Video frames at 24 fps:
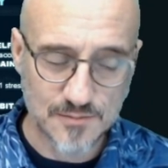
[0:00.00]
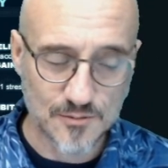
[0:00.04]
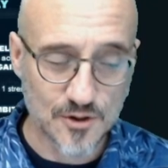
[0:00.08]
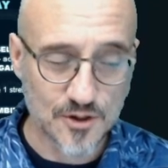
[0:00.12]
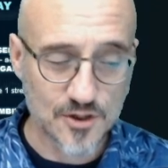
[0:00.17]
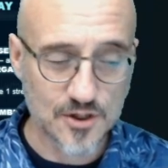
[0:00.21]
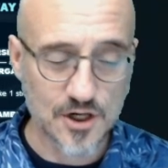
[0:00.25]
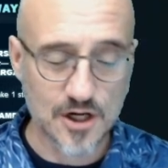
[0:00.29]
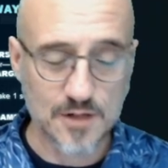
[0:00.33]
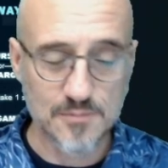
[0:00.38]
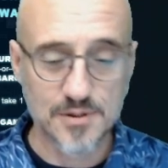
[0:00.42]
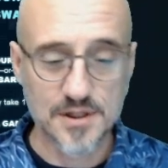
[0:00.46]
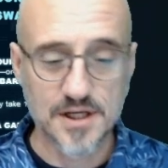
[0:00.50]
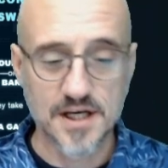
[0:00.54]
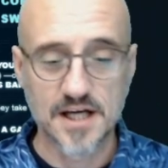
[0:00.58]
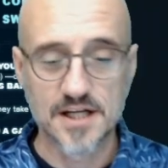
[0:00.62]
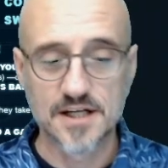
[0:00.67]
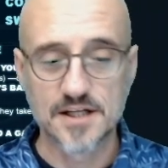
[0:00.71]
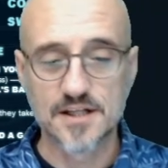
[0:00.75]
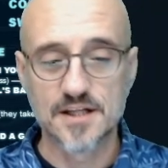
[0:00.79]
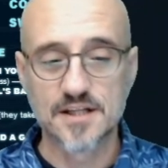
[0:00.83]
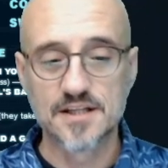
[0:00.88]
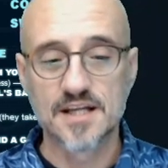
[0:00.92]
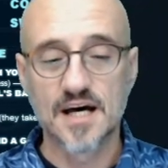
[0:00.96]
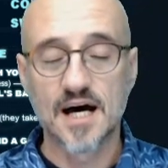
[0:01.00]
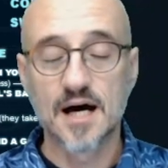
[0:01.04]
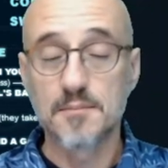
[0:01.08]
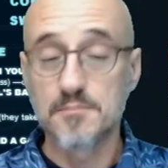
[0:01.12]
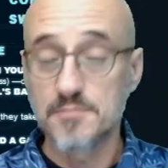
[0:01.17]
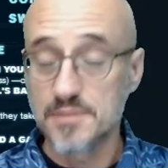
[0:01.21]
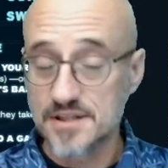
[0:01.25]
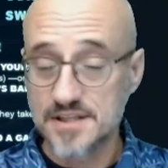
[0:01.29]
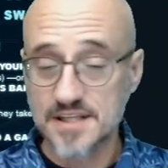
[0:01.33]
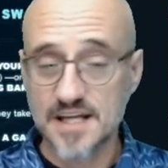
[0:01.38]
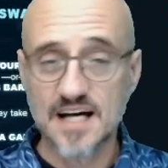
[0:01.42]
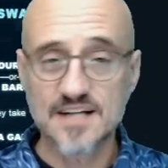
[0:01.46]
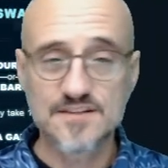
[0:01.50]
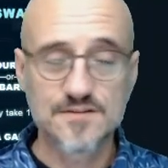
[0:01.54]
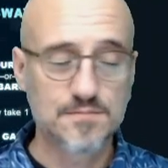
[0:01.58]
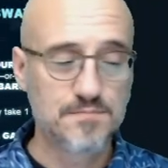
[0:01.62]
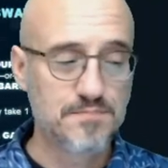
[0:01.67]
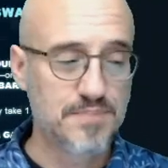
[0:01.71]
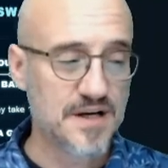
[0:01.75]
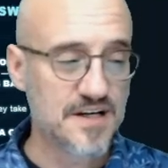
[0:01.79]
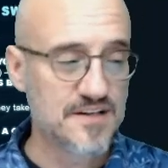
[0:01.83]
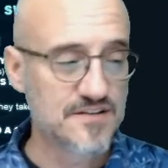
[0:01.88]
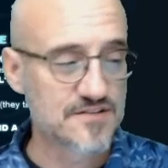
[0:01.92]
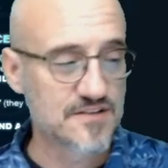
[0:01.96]
complicated than that, but that's
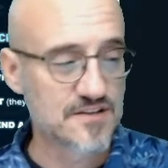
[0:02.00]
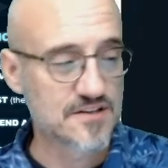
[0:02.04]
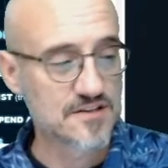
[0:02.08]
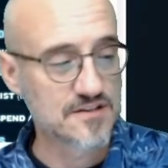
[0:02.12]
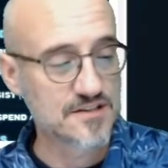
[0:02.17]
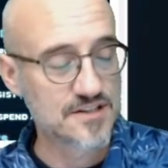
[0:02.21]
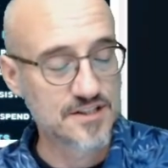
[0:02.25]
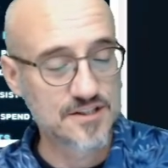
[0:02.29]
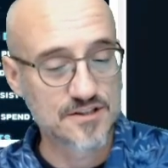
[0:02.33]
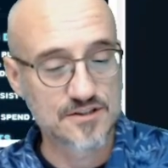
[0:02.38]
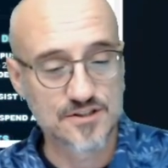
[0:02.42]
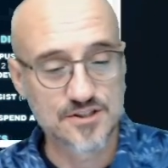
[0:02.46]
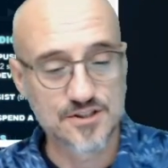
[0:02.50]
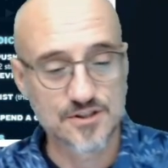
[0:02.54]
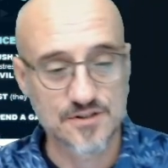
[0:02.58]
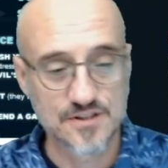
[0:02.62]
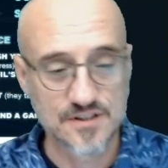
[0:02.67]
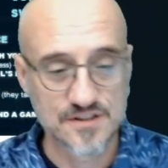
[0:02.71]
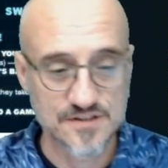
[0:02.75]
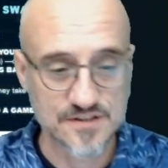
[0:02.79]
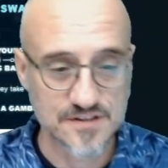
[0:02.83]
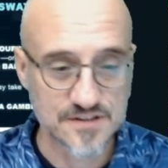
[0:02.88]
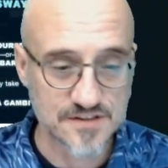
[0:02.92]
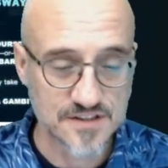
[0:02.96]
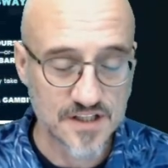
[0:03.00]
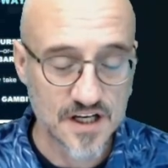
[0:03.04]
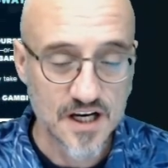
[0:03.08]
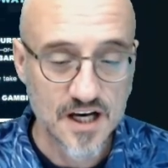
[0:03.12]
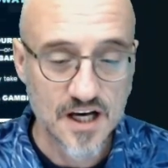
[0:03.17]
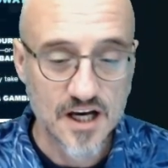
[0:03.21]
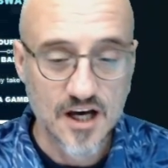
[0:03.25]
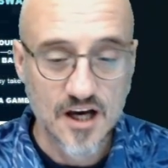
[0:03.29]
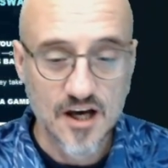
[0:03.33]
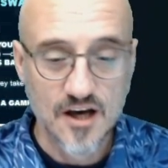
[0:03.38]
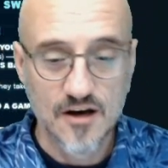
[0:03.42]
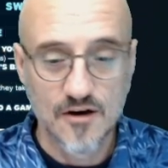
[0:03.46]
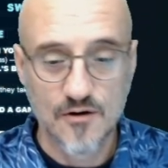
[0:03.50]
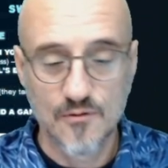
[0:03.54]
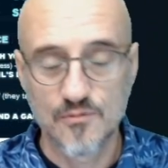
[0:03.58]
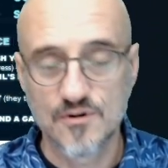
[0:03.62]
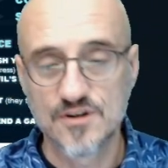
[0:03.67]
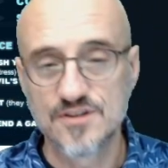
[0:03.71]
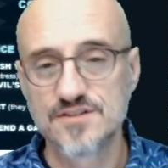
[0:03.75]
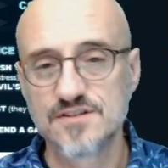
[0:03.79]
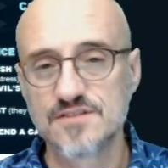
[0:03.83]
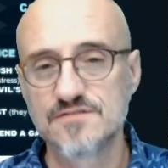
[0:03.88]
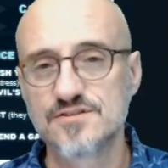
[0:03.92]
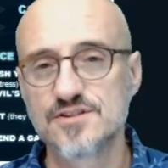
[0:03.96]
basically your choices. And
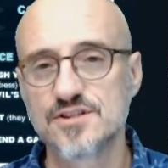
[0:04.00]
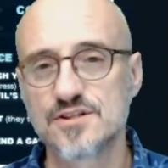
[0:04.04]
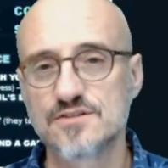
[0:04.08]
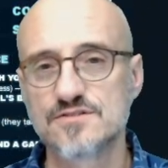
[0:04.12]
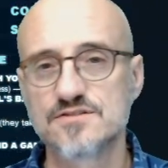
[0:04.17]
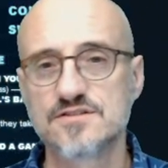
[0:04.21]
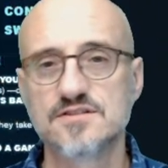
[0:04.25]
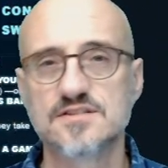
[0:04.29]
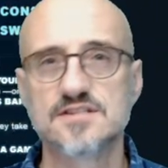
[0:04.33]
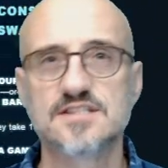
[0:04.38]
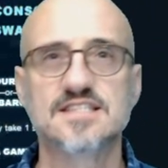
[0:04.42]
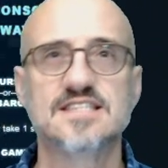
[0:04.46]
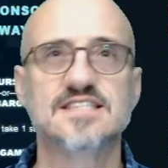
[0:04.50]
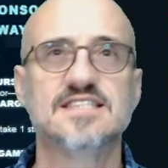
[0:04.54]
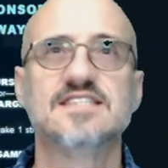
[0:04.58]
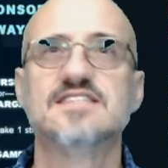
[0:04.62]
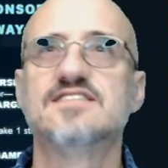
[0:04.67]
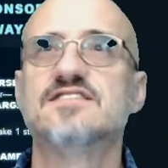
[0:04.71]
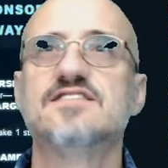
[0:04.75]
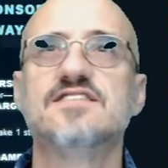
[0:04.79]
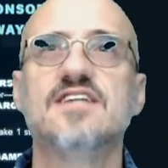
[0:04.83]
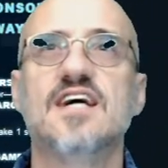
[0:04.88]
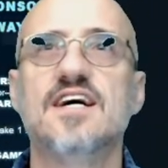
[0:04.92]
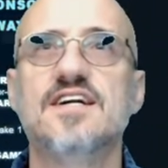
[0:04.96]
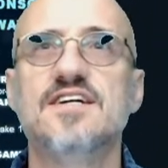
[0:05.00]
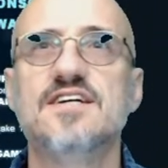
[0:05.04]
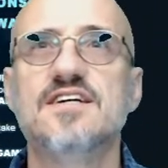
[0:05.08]
once you've chosen that, the idea